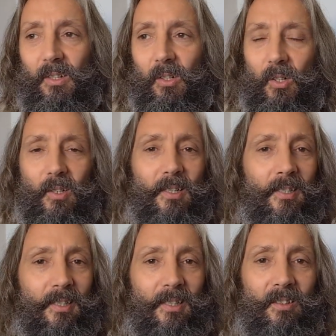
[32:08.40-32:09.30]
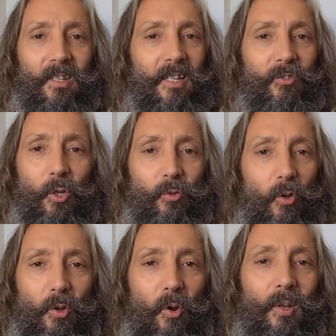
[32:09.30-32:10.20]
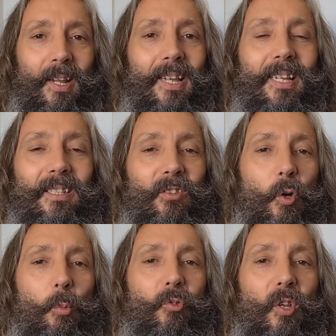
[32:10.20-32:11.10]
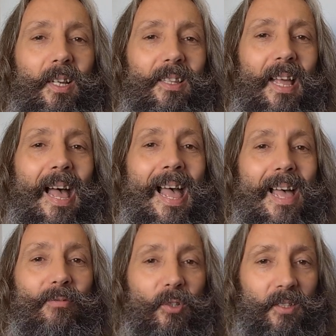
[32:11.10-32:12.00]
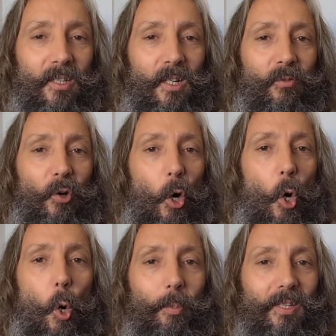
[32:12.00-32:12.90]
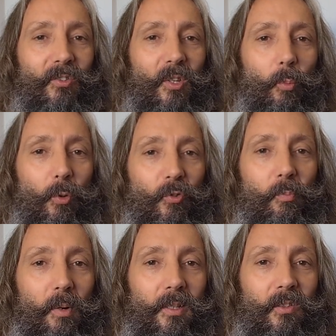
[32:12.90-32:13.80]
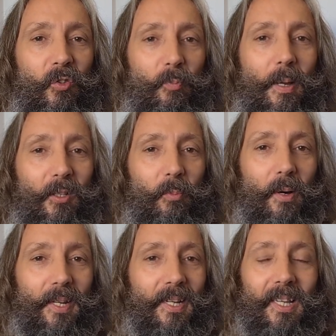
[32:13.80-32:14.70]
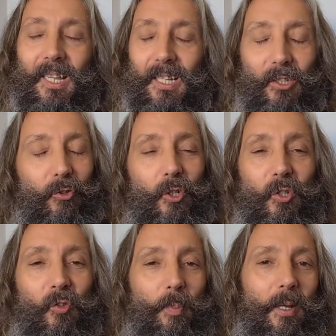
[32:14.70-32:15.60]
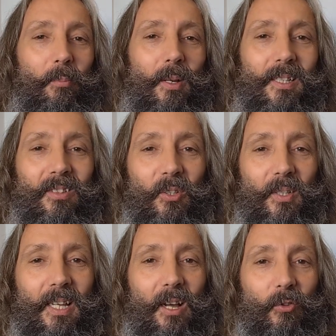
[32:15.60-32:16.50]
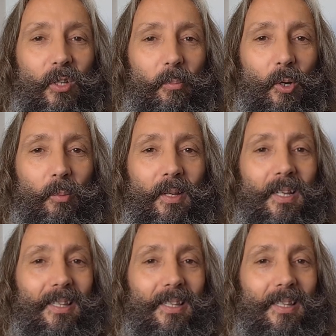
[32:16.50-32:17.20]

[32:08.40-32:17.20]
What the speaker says: the list goes on and on. It is almost like the heaven for a hobbyist that wants to spend money, because you can spend money till the cows come home.